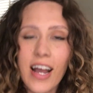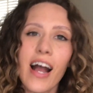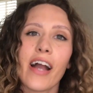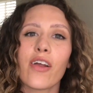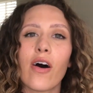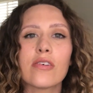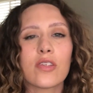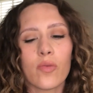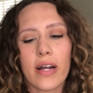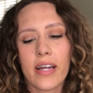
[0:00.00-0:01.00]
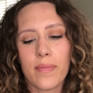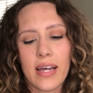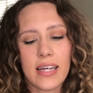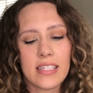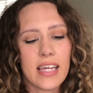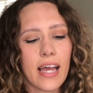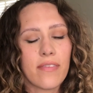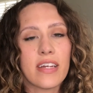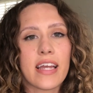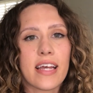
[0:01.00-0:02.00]
I'd also recommend
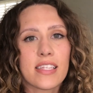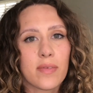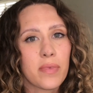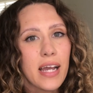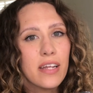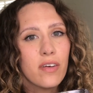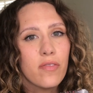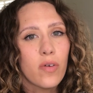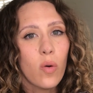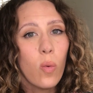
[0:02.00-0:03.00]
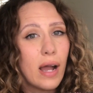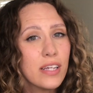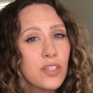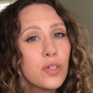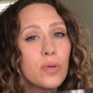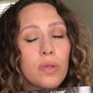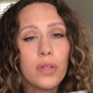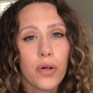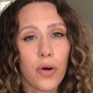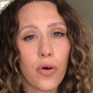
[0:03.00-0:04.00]
having some kind of wide tooth
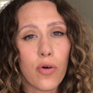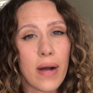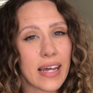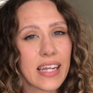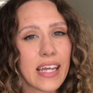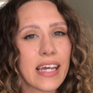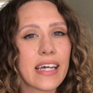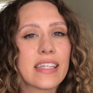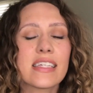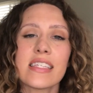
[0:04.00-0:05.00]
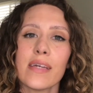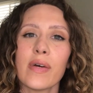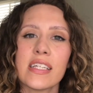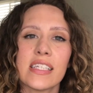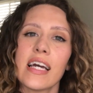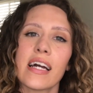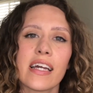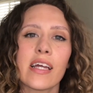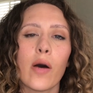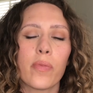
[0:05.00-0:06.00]
comb on hand. Same idea, it can
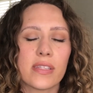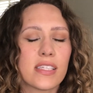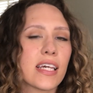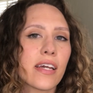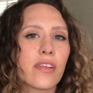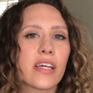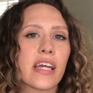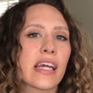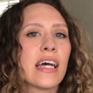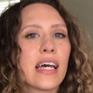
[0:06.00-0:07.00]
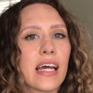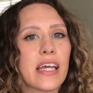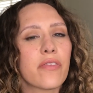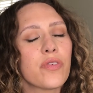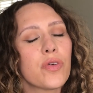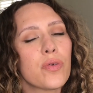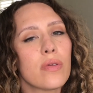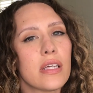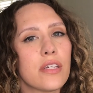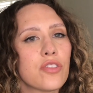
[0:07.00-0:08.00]
help with detangling. If you
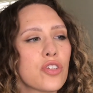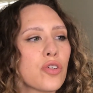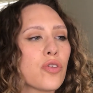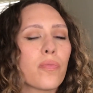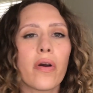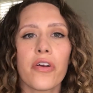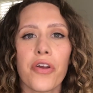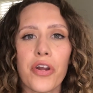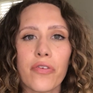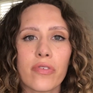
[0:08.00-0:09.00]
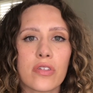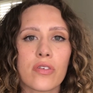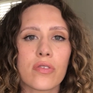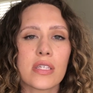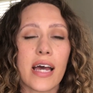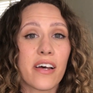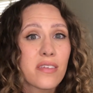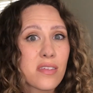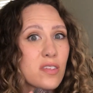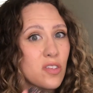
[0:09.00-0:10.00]
need to part your hair for certain styles,
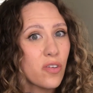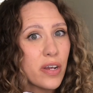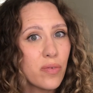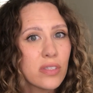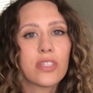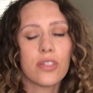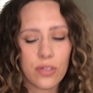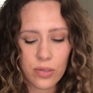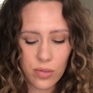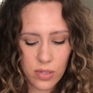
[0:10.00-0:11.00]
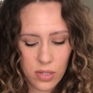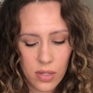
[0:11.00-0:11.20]
this is a great one to use.